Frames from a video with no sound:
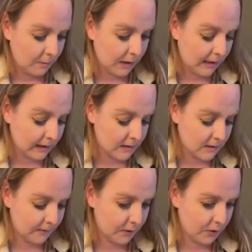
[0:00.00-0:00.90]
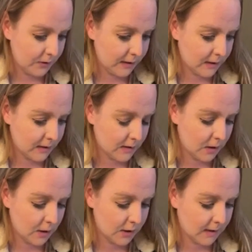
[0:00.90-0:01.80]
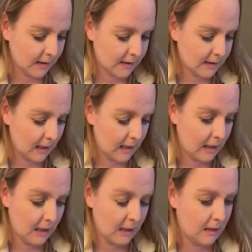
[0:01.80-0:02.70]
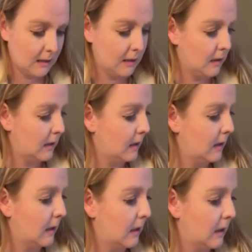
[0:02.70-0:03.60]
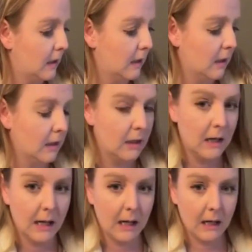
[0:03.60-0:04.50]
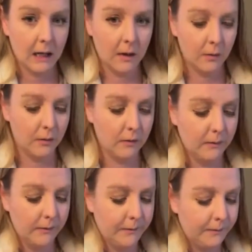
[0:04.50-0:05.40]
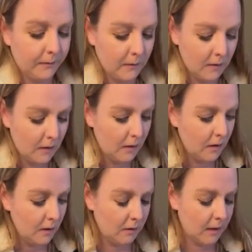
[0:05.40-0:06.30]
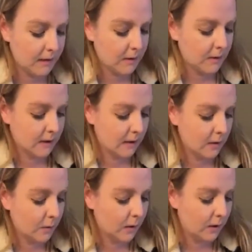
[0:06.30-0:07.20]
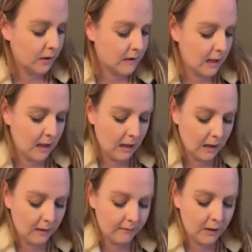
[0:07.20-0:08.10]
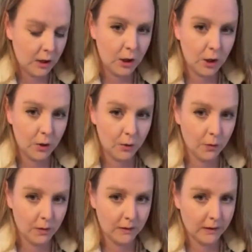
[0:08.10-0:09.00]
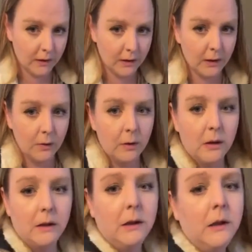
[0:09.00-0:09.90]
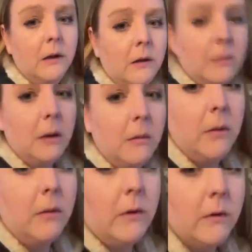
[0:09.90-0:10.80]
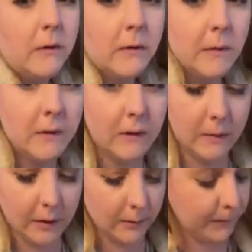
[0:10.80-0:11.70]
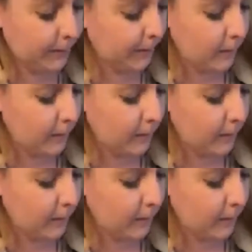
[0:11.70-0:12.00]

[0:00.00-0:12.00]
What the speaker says: Any plans for New Year's, or are you just going to stay in and hang out? Alright, so it's got the words love you that are going to go on here. I'm going to move you just a smidge. There we go.